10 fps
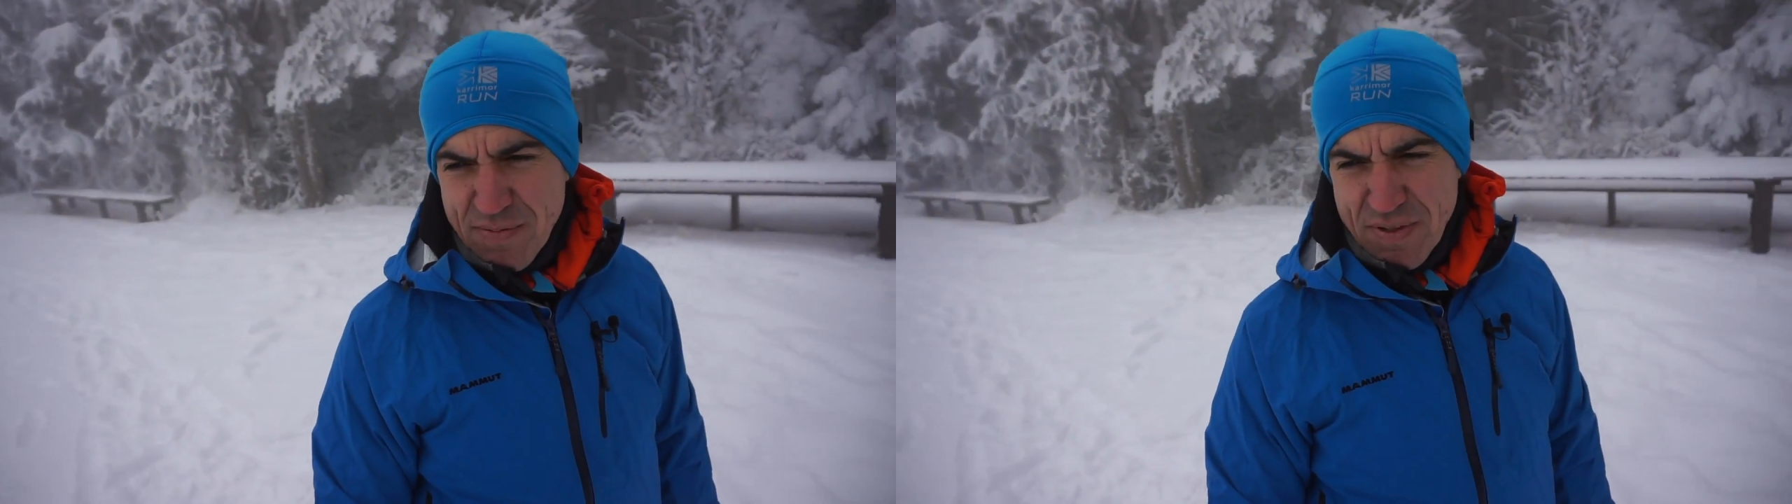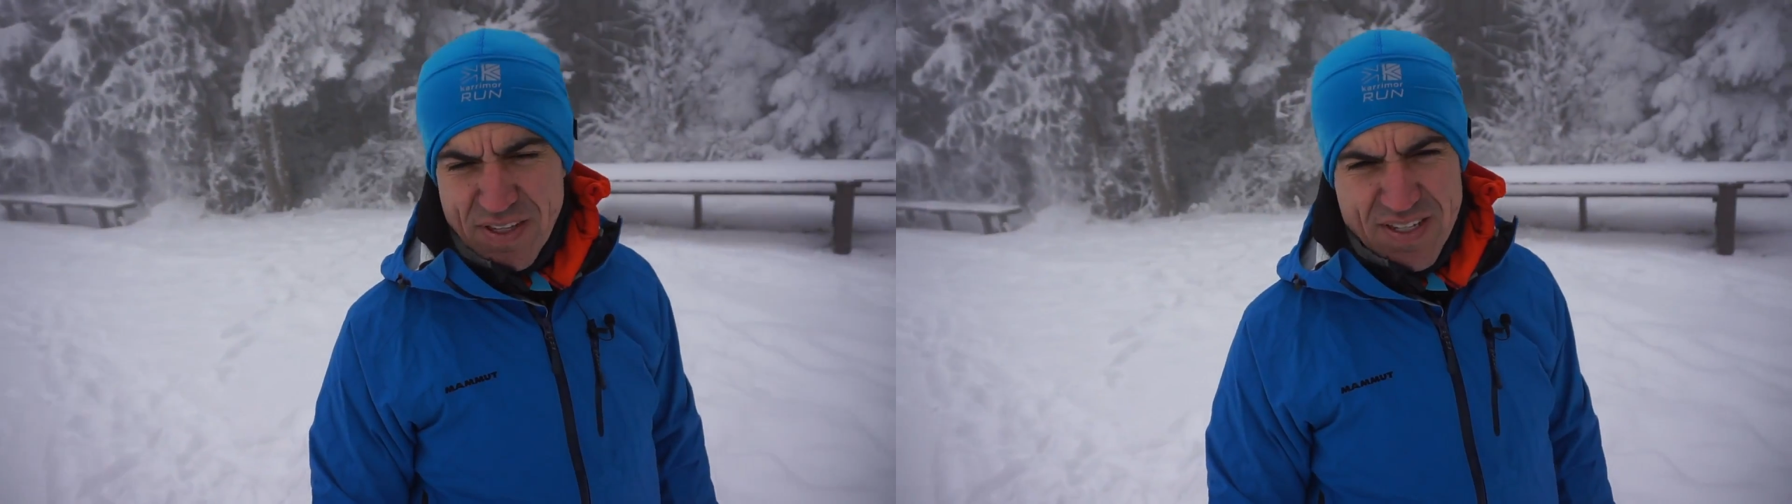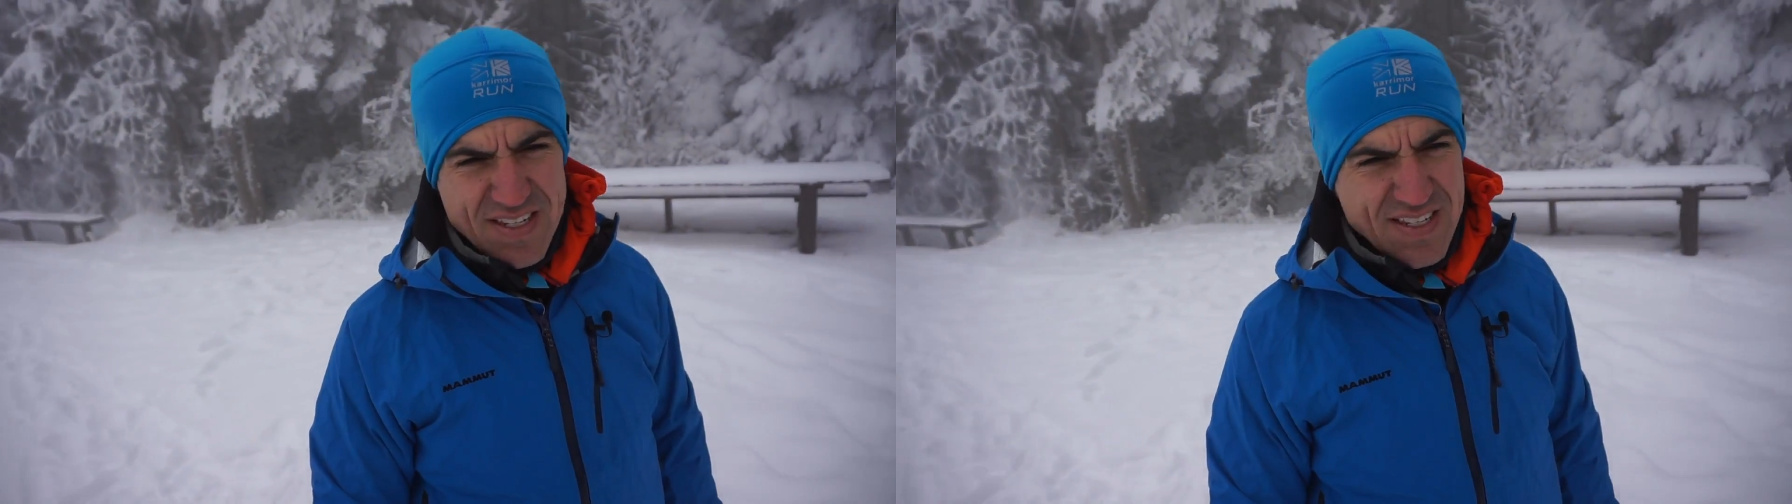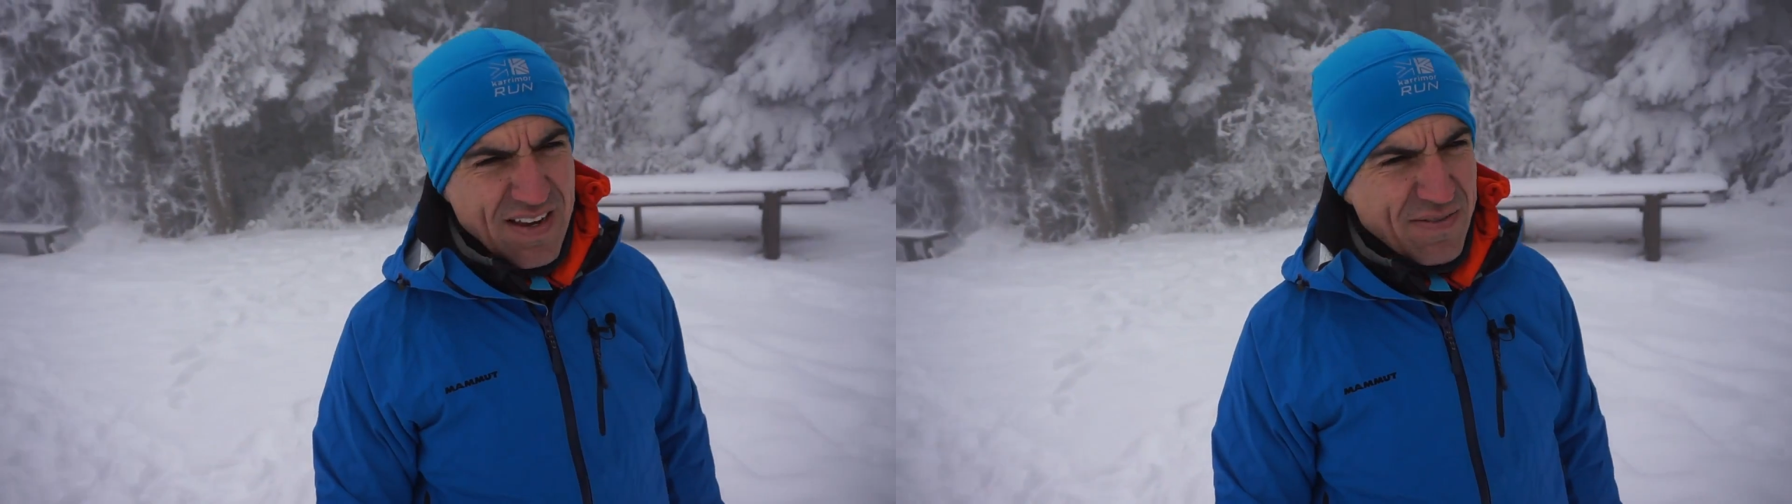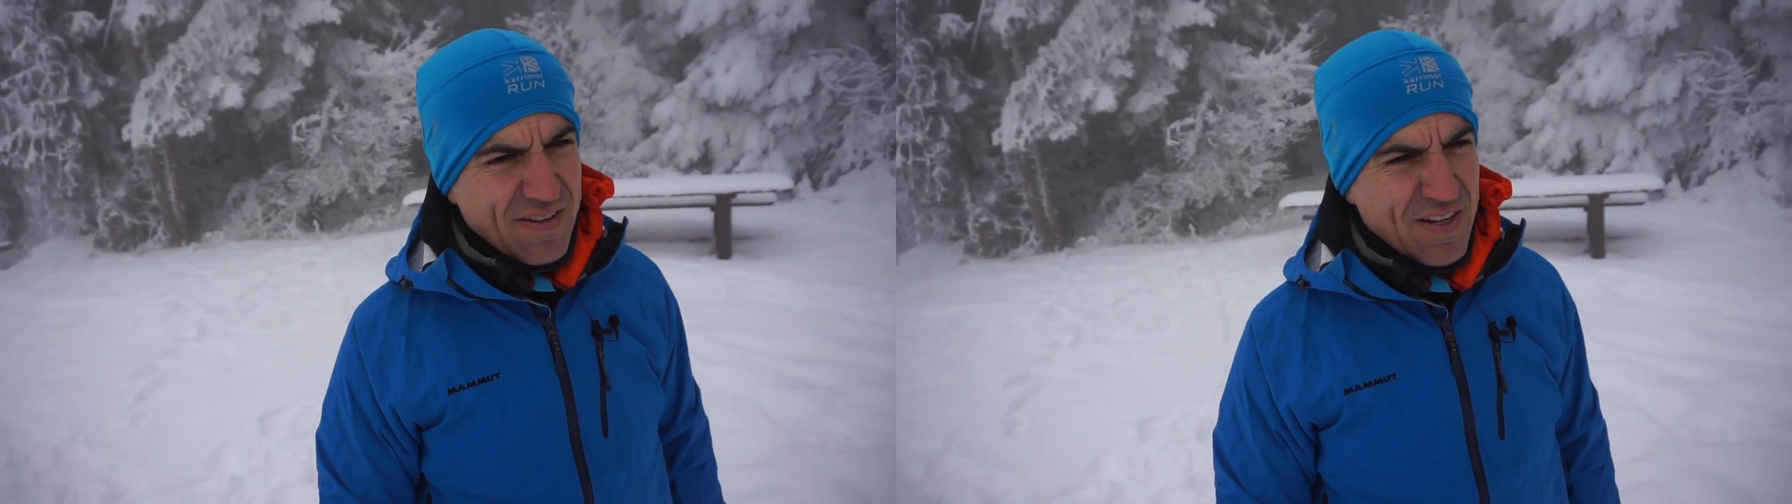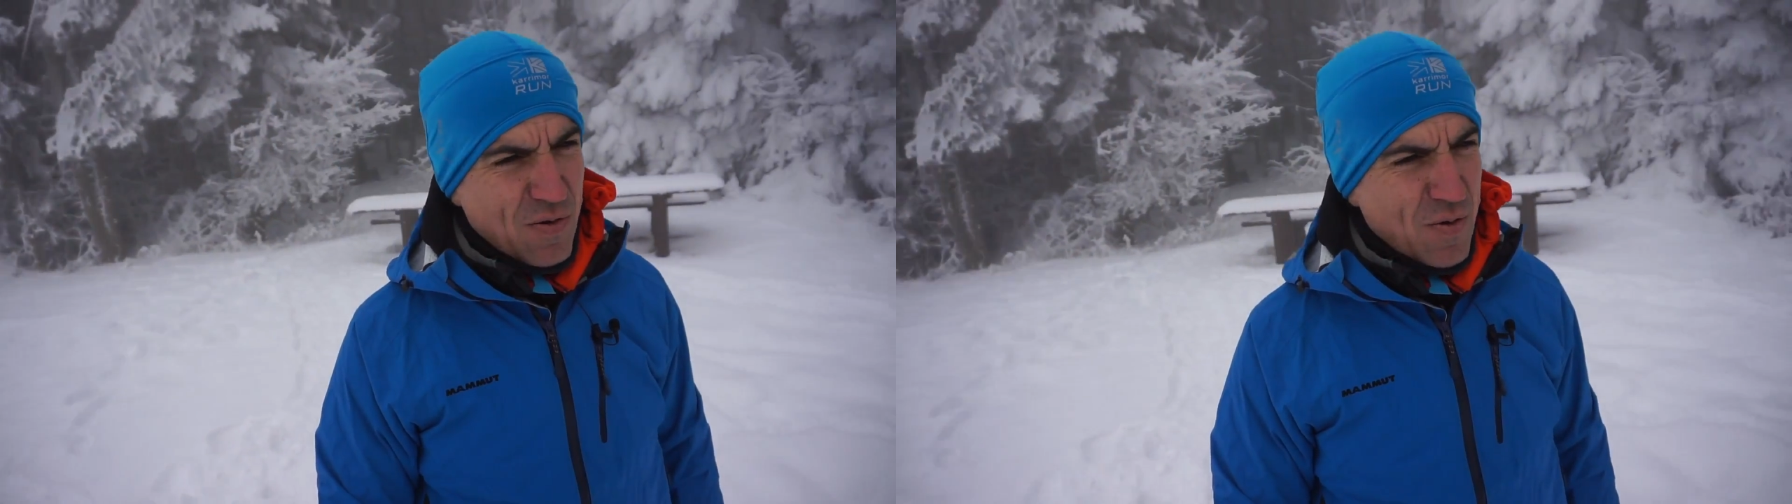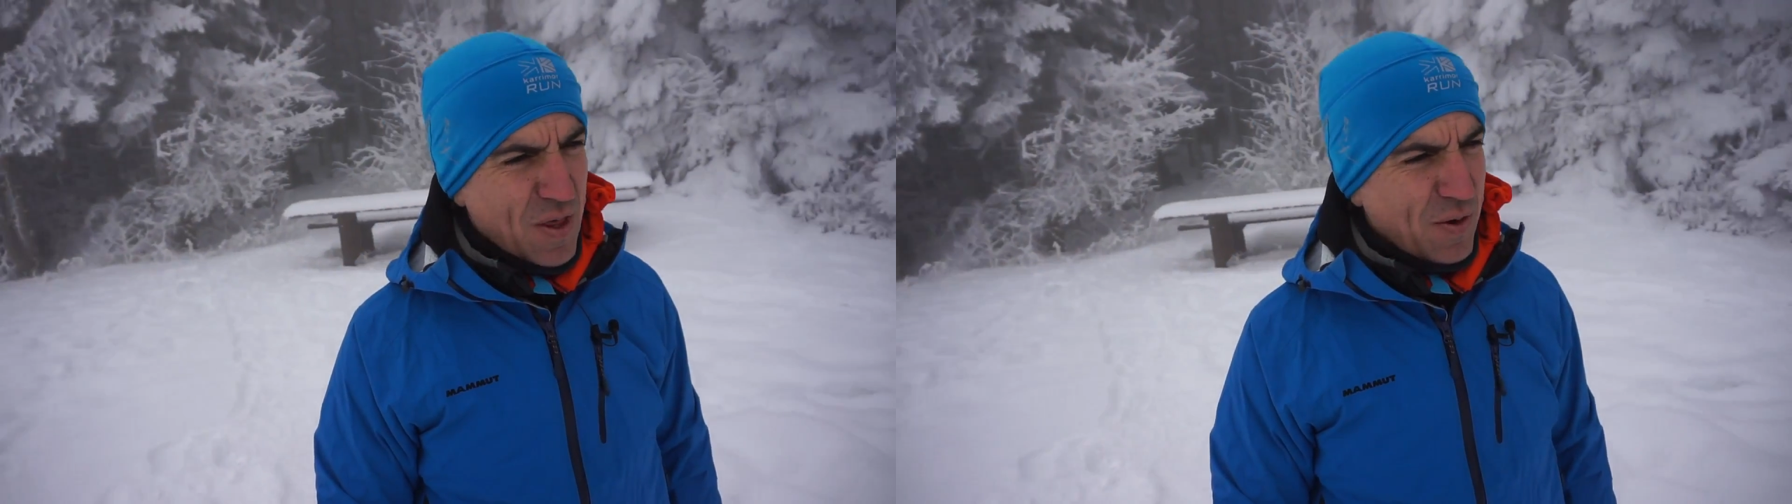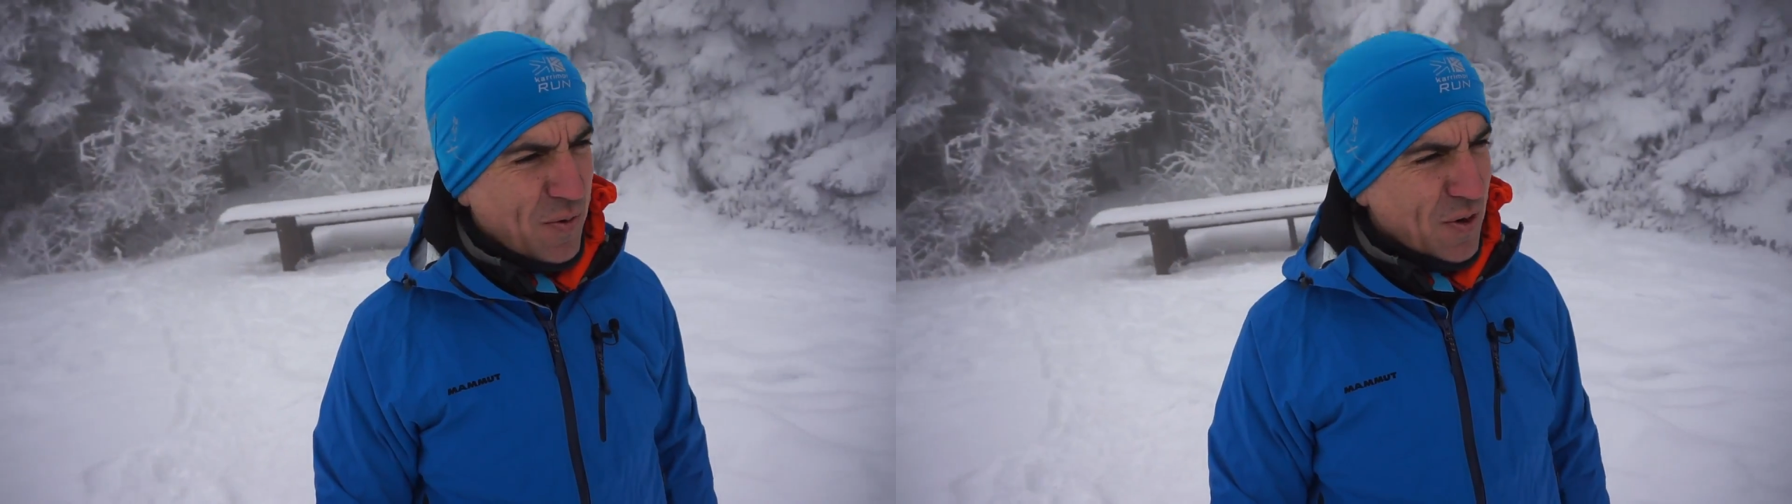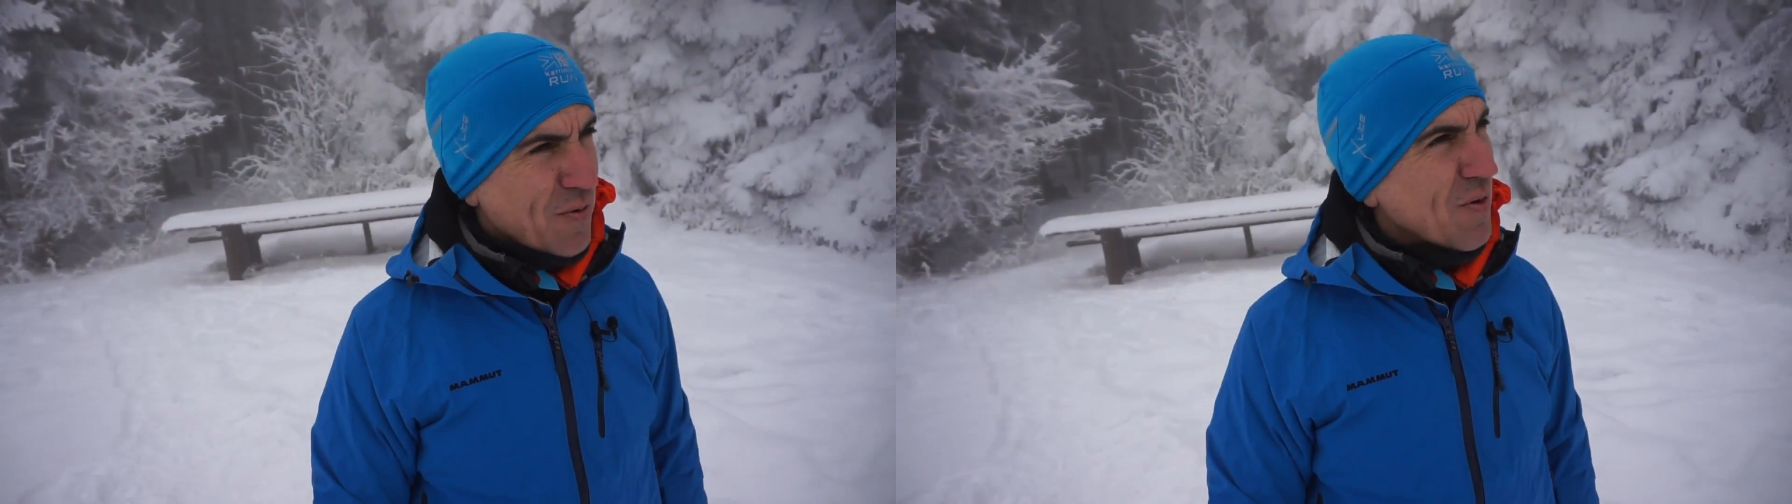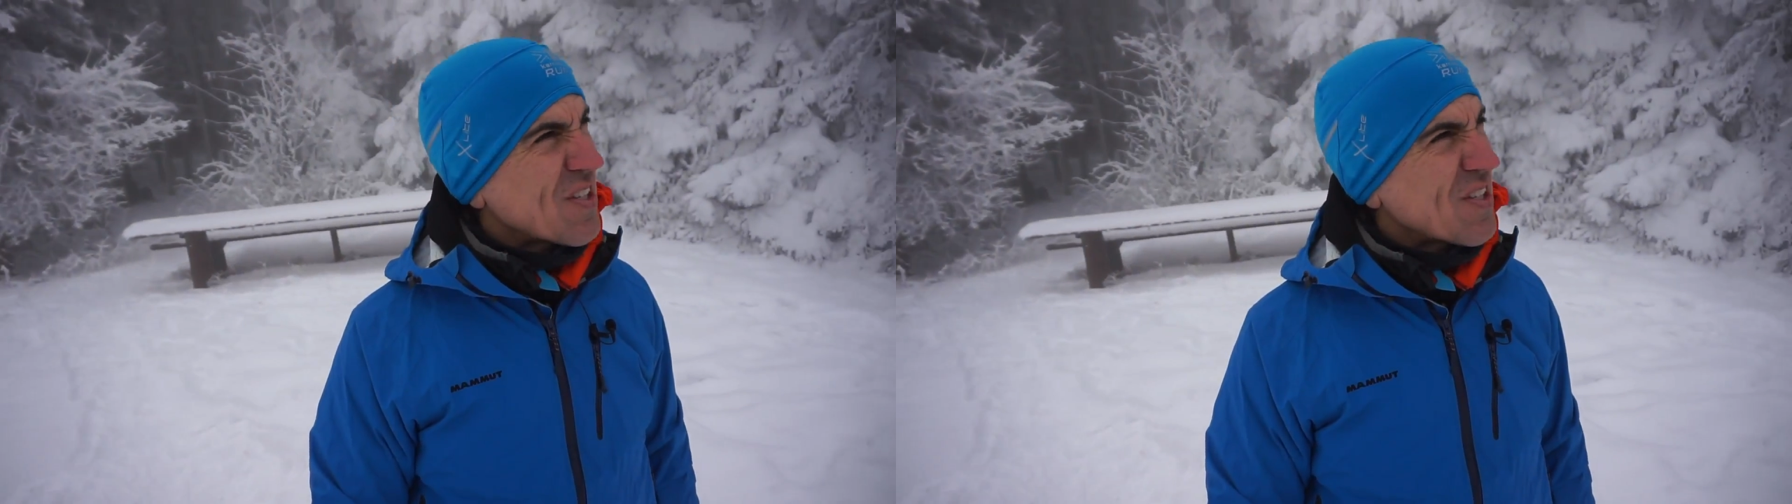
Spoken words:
but this is definitely no weather where you want